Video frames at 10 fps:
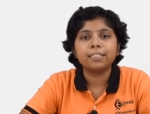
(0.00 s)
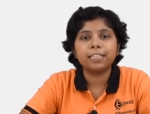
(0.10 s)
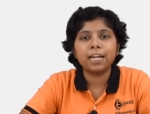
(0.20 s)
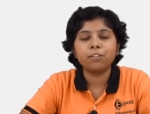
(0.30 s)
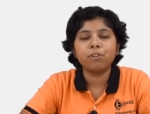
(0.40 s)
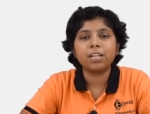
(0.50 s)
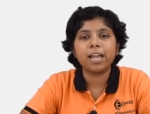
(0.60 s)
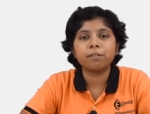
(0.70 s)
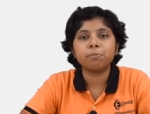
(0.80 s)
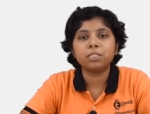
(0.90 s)
that we
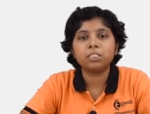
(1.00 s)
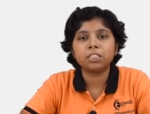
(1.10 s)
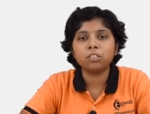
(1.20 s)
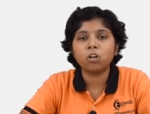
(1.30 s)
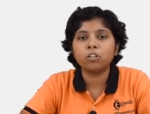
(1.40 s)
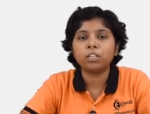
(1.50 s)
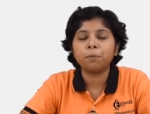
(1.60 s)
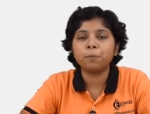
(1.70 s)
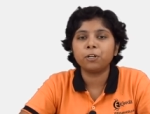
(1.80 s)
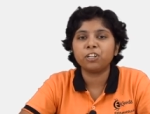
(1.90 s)
can be done on
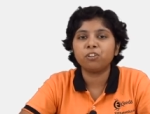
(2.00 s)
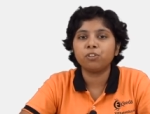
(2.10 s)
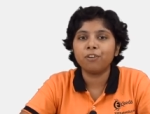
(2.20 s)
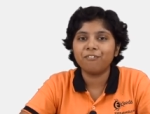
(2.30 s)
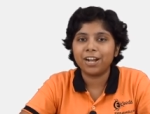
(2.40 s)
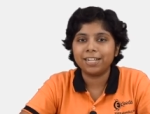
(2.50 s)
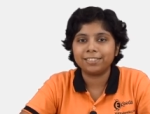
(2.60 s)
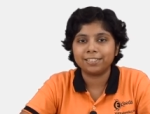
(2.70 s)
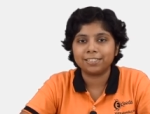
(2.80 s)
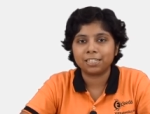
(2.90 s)
that particular file
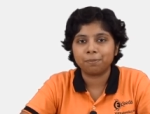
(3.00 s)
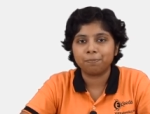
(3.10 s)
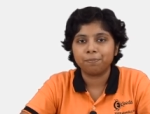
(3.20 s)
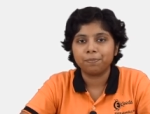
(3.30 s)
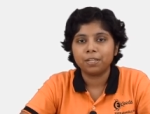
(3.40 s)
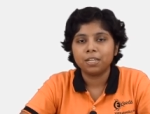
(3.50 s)
system.